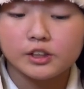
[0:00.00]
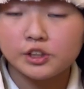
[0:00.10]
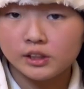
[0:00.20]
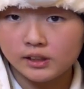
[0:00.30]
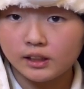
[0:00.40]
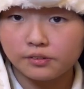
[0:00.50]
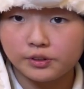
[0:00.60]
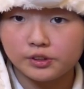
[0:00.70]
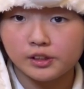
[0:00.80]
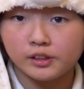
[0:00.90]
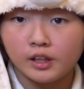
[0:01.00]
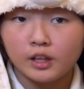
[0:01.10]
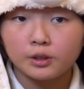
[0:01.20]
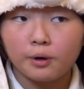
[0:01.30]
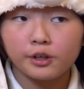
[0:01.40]
Just like diffusion,
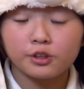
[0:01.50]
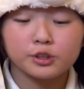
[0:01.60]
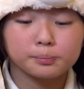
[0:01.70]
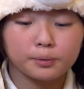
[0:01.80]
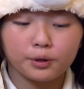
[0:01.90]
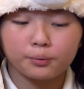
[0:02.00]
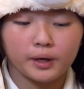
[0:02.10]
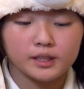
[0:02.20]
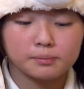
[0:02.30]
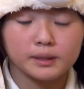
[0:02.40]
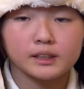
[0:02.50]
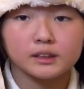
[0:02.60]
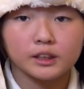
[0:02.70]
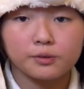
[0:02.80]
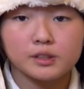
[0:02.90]
the water goes both ways because
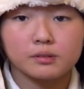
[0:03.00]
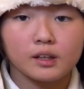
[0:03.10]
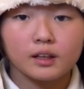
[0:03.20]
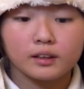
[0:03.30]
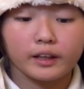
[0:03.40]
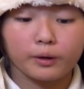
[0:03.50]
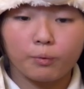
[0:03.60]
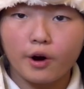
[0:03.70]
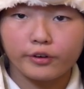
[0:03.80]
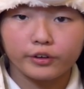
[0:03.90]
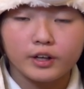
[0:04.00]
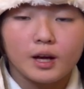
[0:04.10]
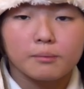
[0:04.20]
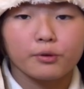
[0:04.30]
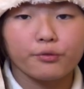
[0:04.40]
liquids like water
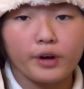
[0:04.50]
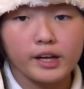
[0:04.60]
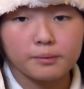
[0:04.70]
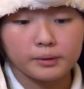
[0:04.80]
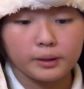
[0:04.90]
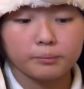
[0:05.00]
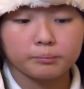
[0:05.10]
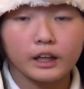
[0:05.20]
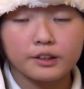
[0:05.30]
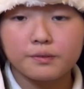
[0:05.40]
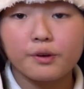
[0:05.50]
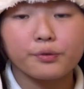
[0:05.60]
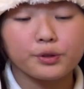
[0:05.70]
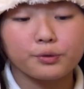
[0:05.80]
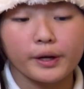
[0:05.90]
move randomly. I'll give you a
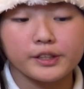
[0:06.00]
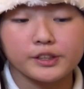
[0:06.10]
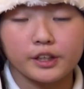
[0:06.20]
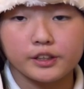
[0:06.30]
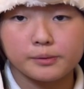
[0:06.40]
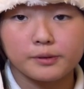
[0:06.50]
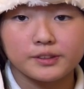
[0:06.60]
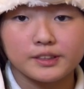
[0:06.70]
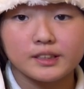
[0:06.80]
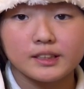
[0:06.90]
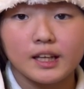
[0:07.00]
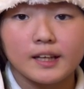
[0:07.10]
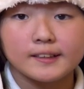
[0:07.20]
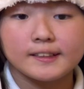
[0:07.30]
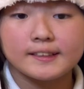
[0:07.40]
few questions on osmosis
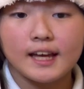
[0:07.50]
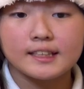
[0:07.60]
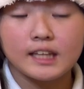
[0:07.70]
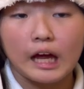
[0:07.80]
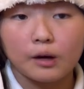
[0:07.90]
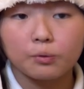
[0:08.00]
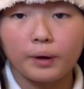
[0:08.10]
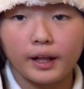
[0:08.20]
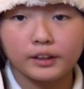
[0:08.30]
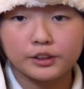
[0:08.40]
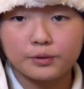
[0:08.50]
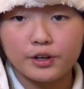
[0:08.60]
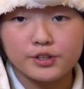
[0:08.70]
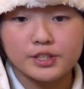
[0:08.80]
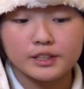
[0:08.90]
to test how well you
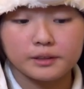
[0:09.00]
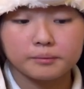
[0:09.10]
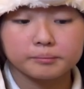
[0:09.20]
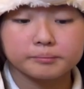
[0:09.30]
understood.